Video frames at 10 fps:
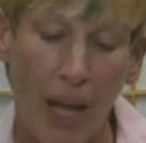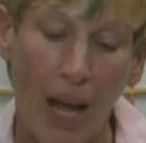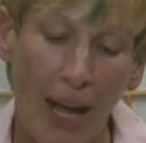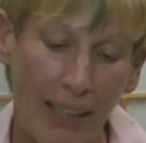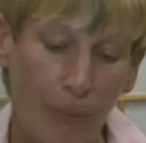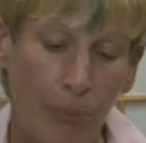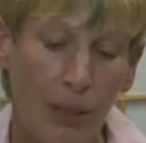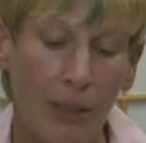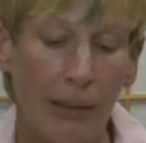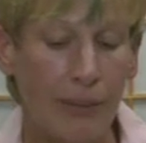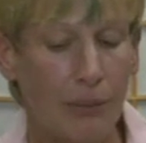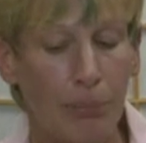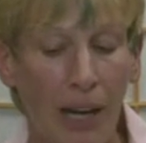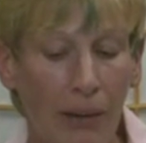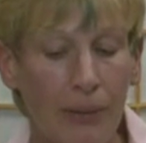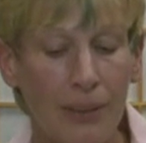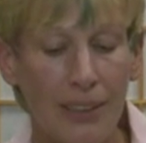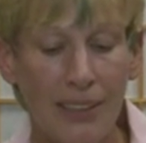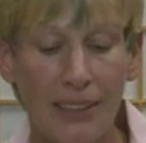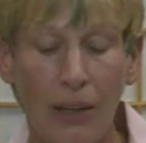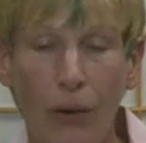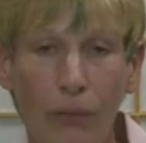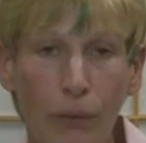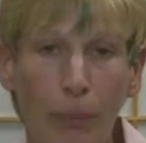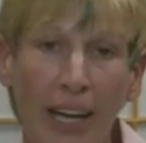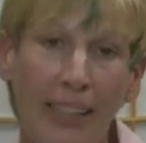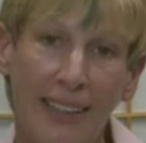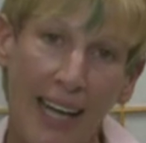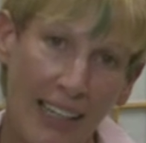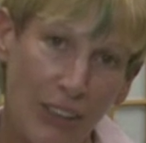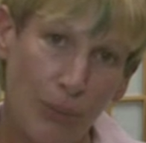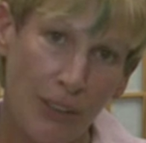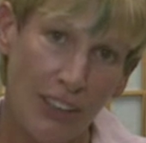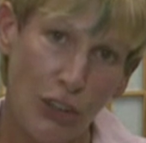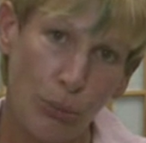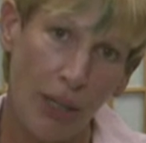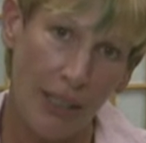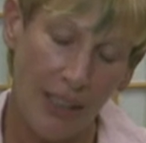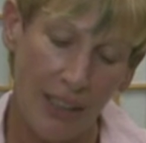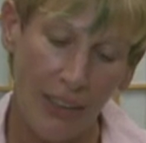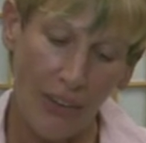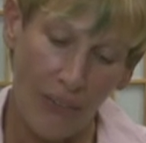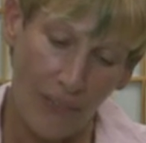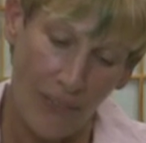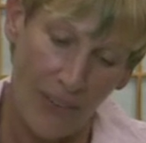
I admitted I was powerless over my attachments to my ego